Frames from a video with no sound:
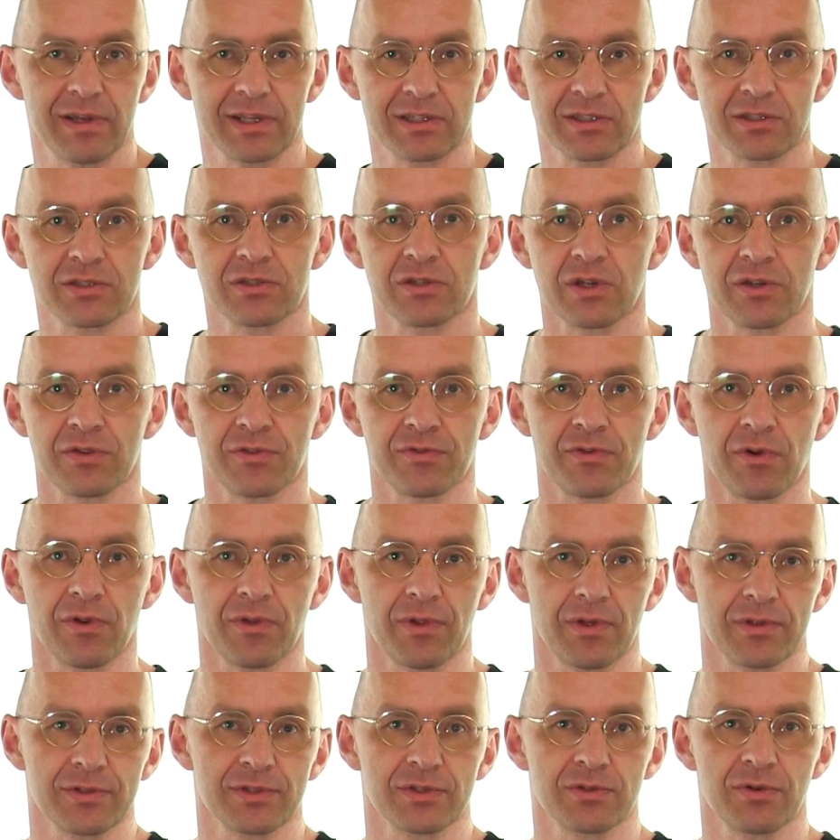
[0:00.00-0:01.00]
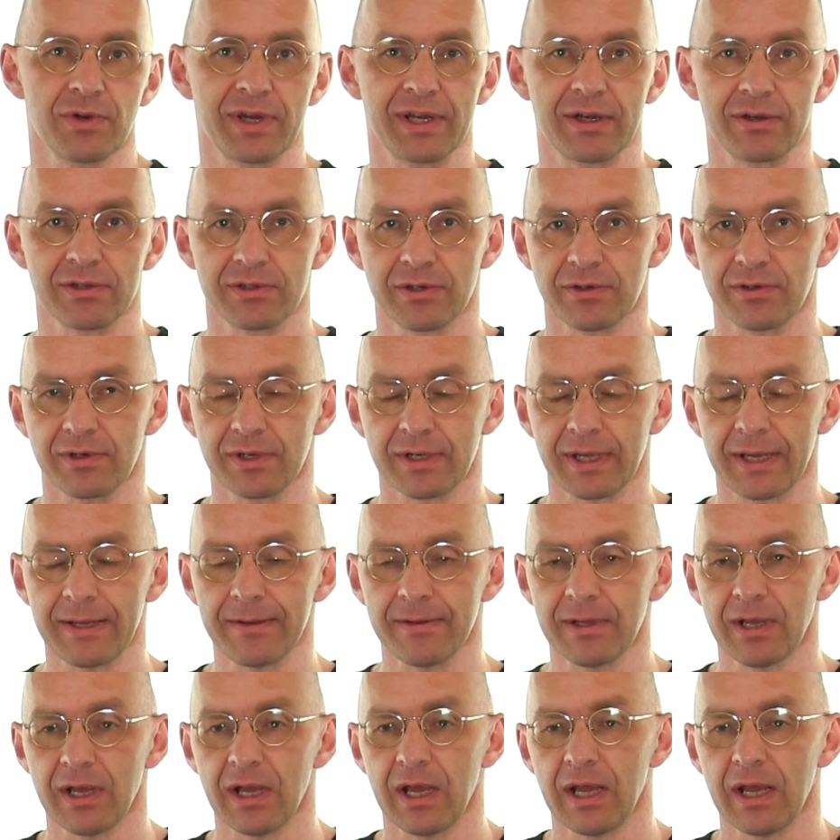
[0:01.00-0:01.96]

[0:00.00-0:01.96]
Let's throw those two in too, okay?